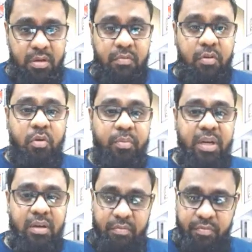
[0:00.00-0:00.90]
for human
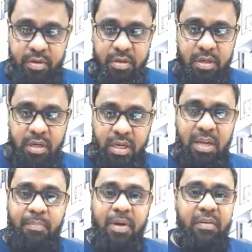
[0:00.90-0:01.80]
comfort. And
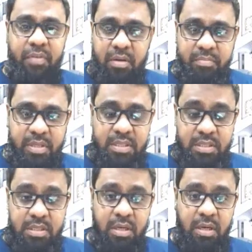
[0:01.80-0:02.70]
apart from this,